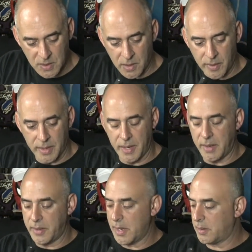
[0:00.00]
All right,
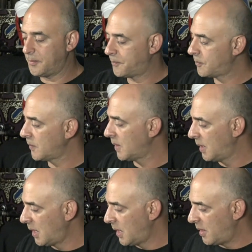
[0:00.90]
here you go.
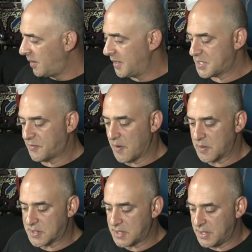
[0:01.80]
This, folks,